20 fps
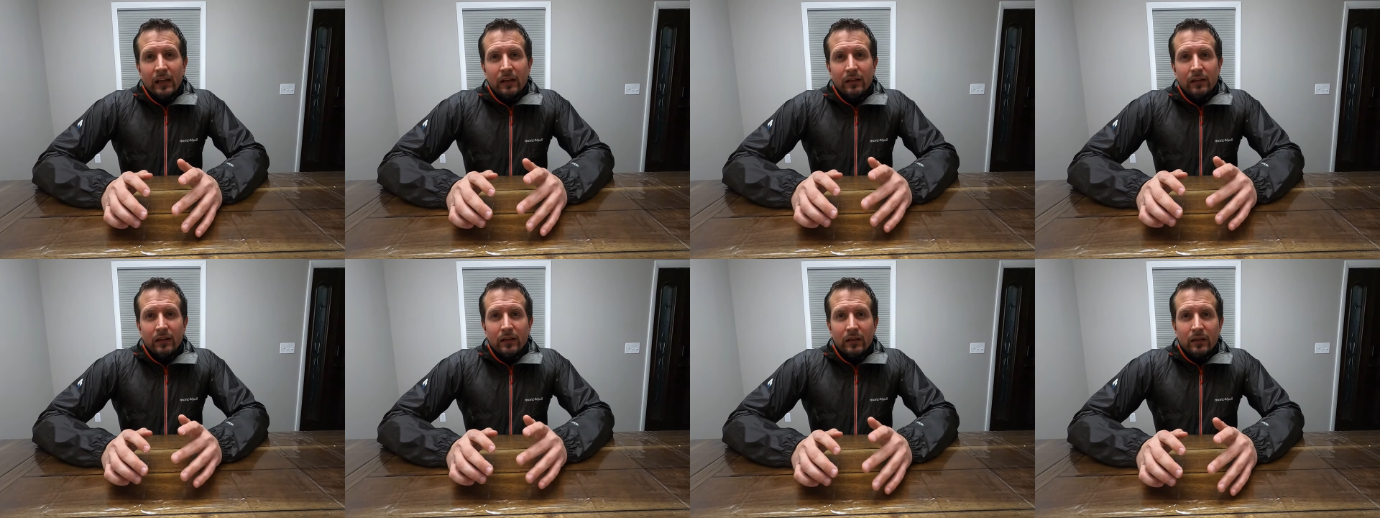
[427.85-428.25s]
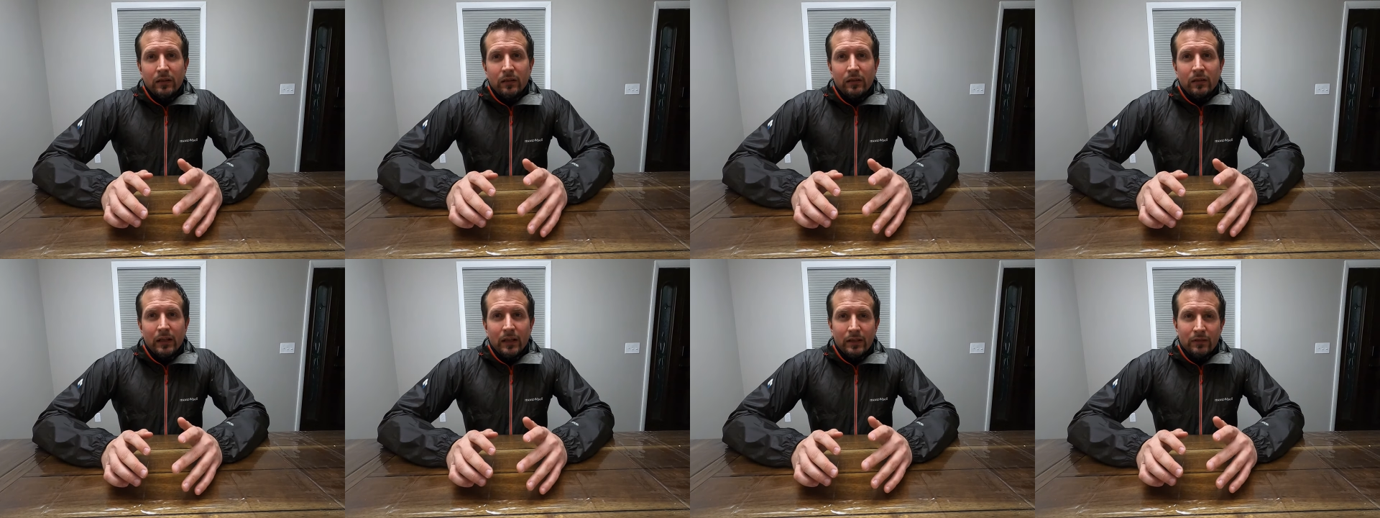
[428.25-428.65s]
I'll
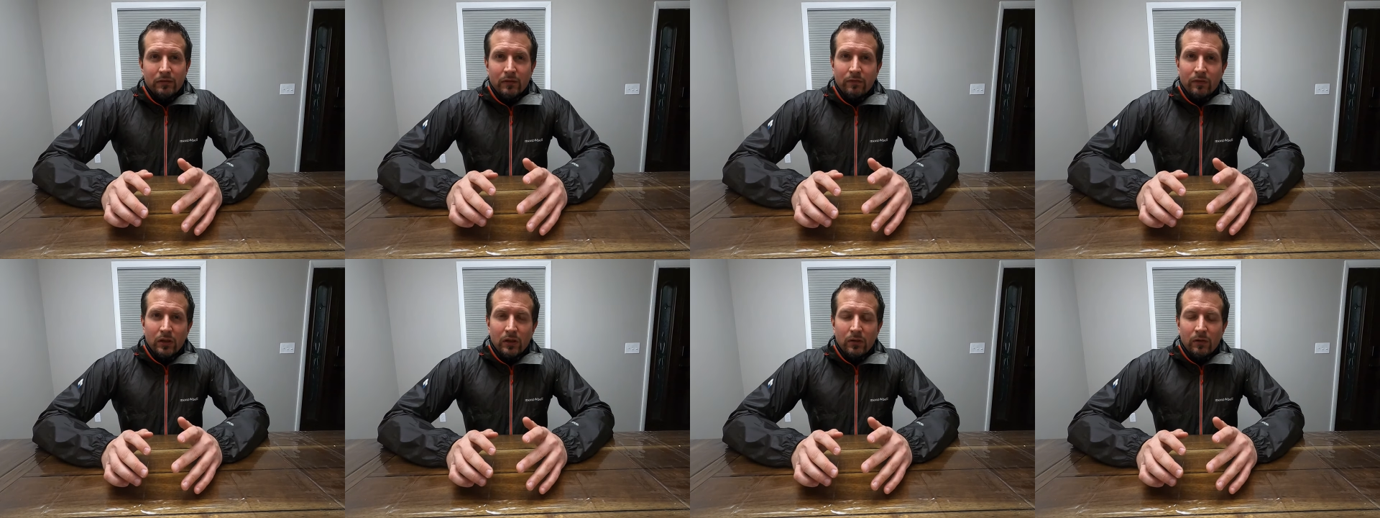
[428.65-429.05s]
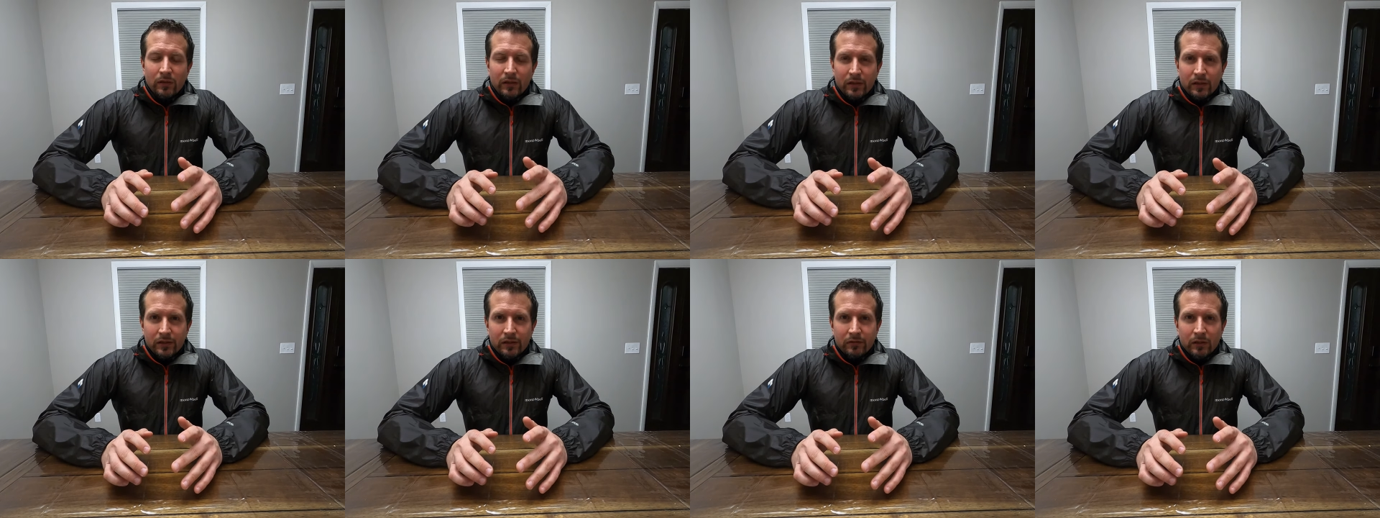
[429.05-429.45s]
include his review in
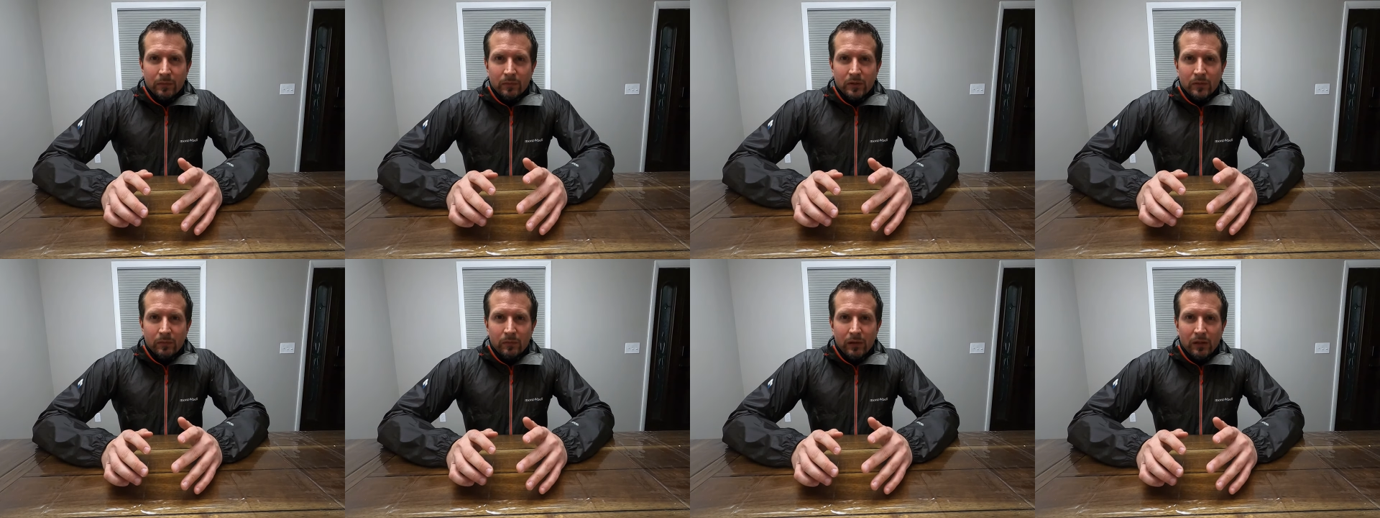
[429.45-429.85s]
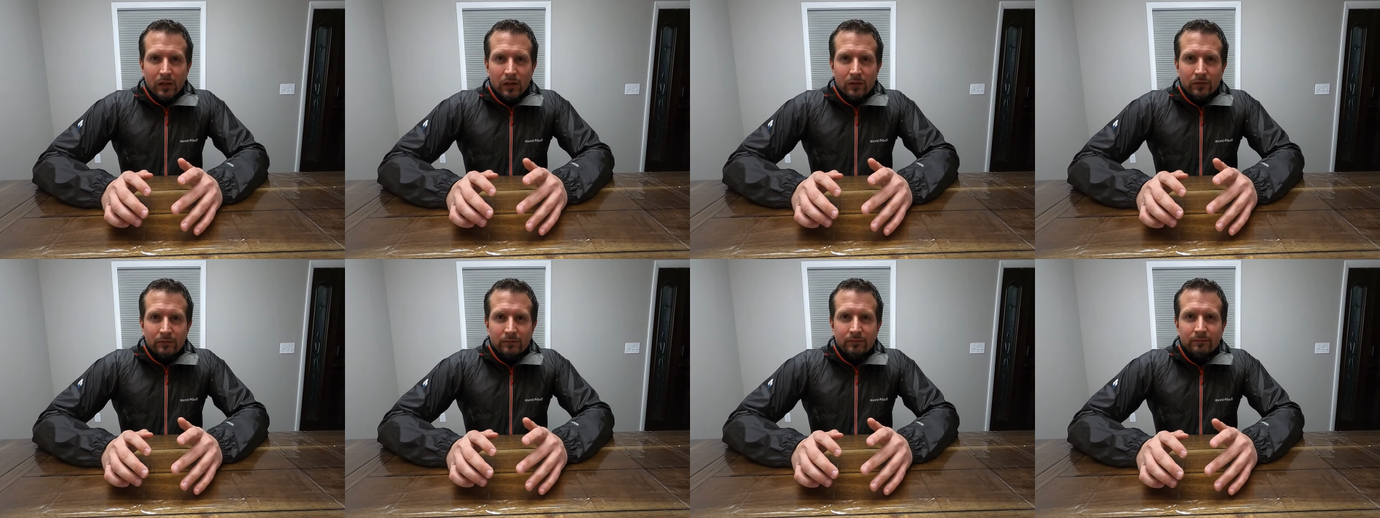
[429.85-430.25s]
the description
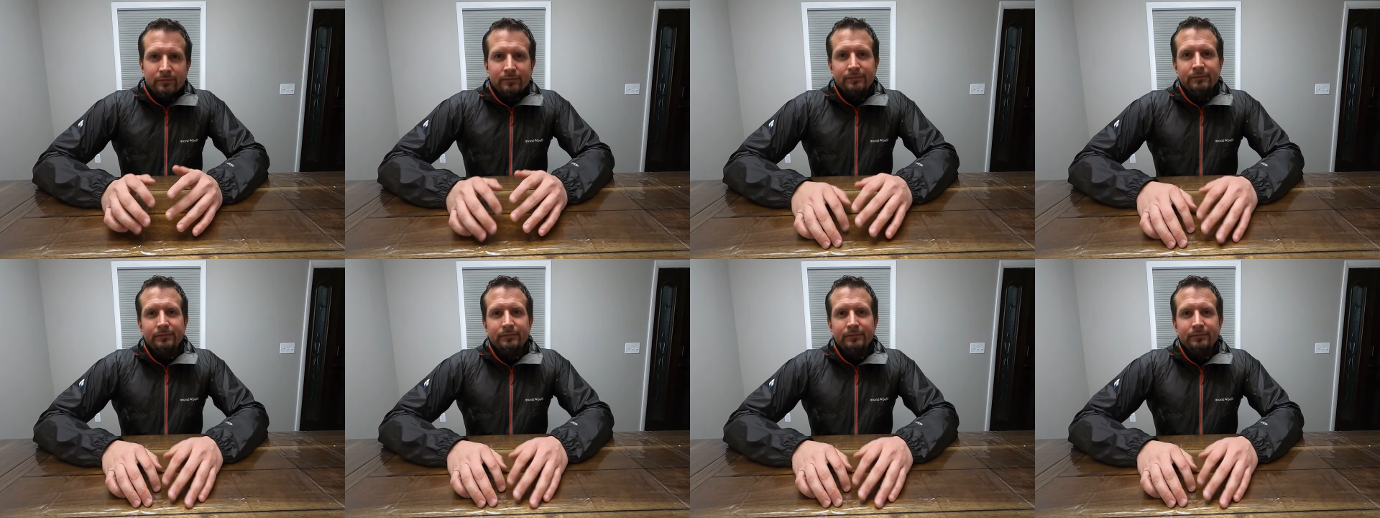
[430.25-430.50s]
below.